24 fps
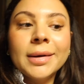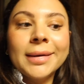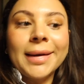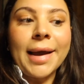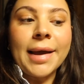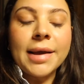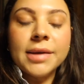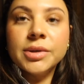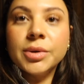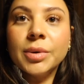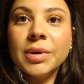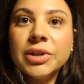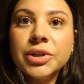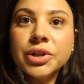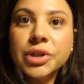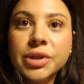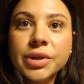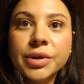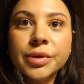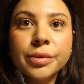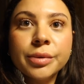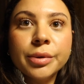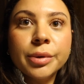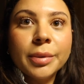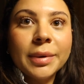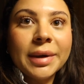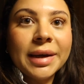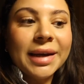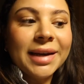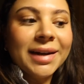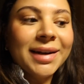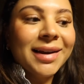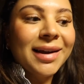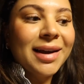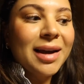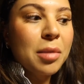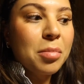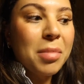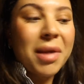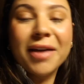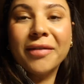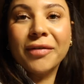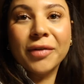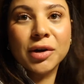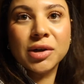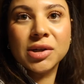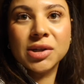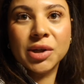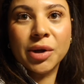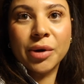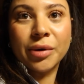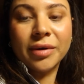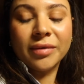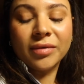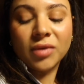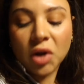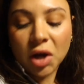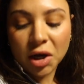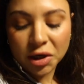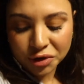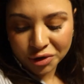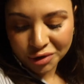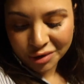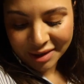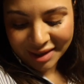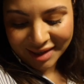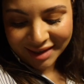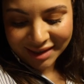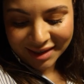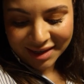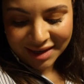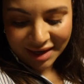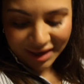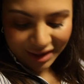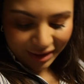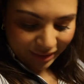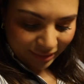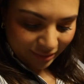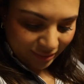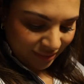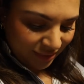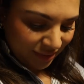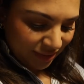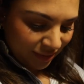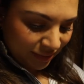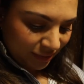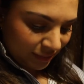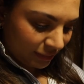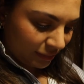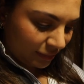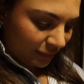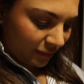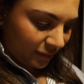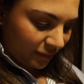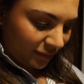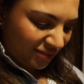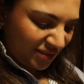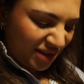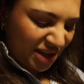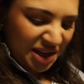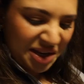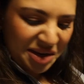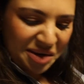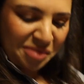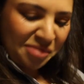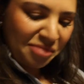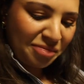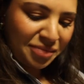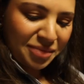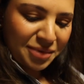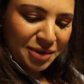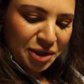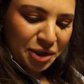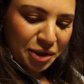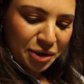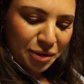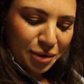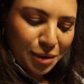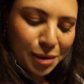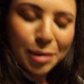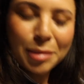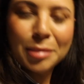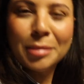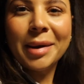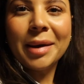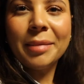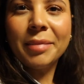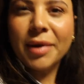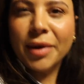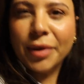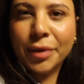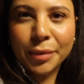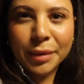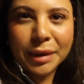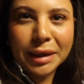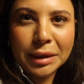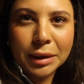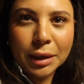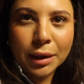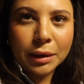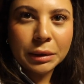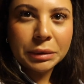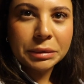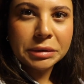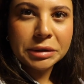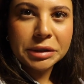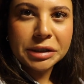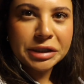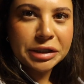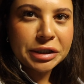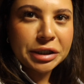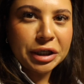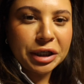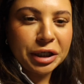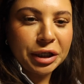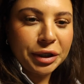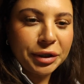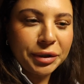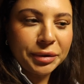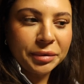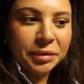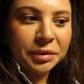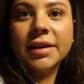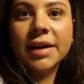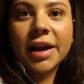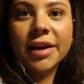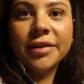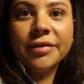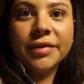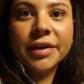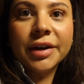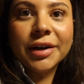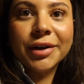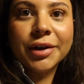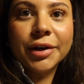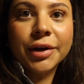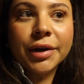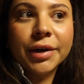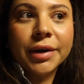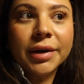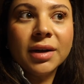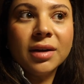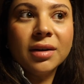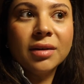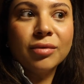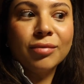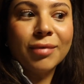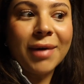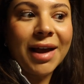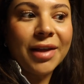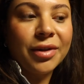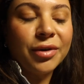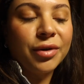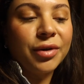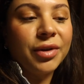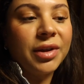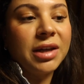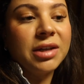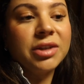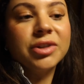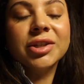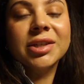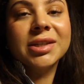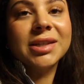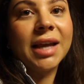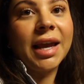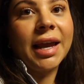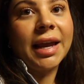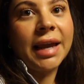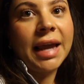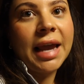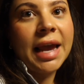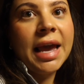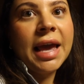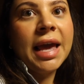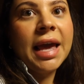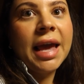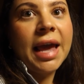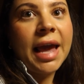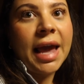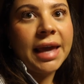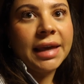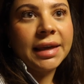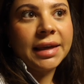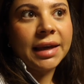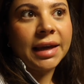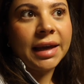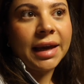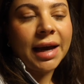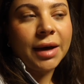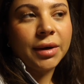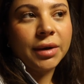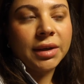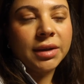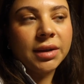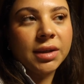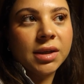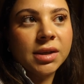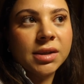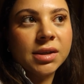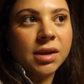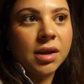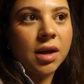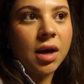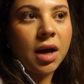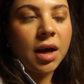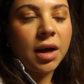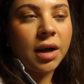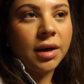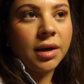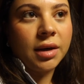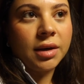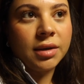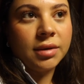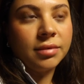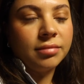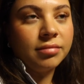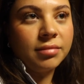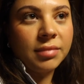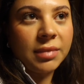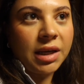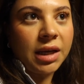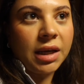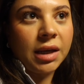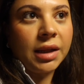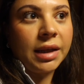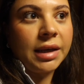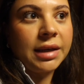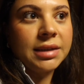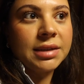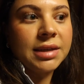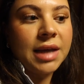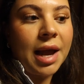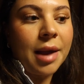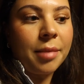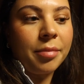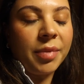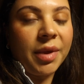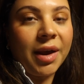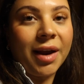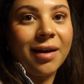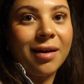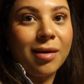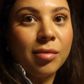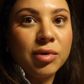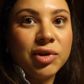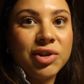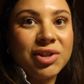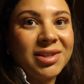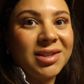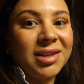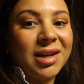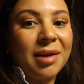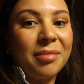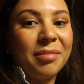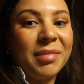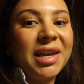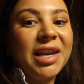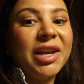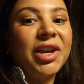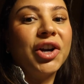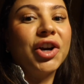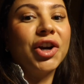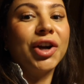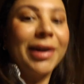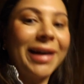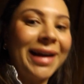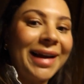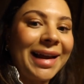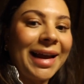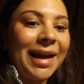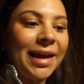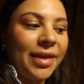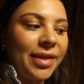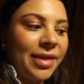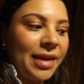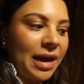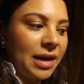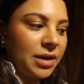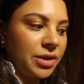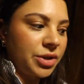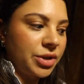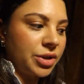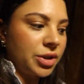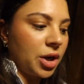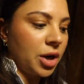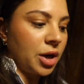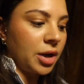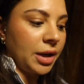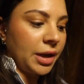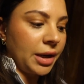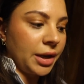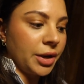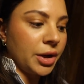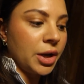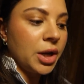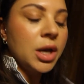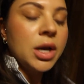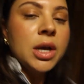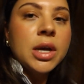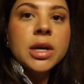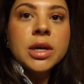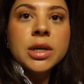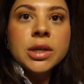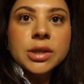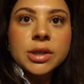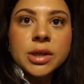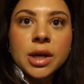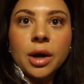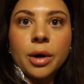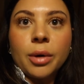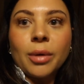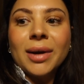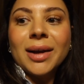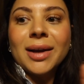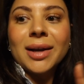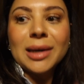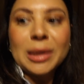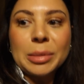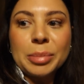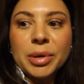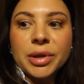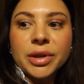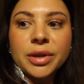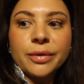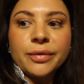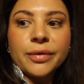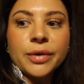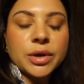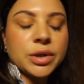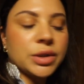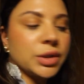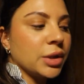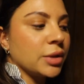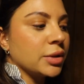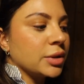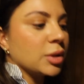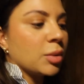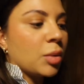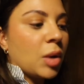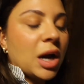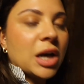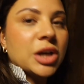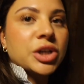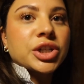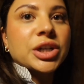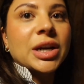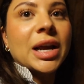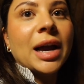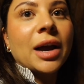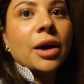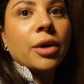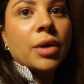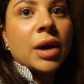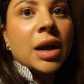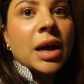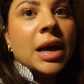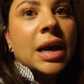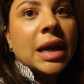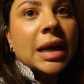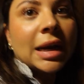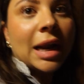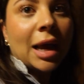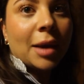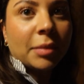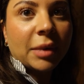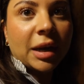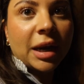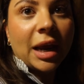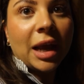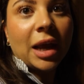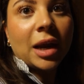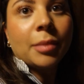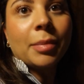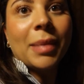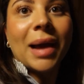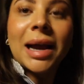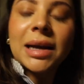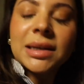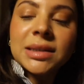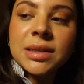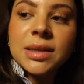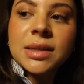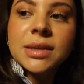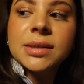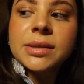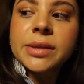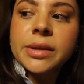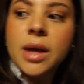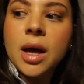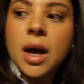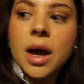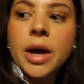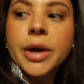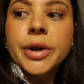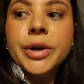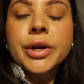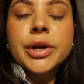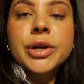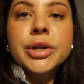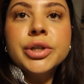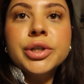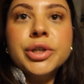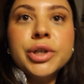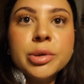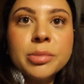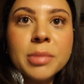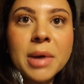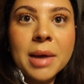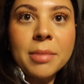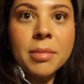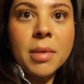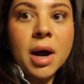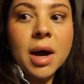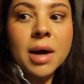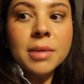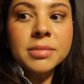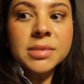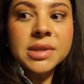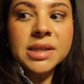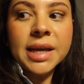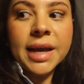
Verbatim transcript: Okay, so I just threw in my first load of laundry. I got uh, two, maybe three loads to do. I figured rather than just like hanging out at the salon and killing time there. I would just come here, get that started. So put the first load to wash now. Now I'm gonna head back to the salon, do my mom's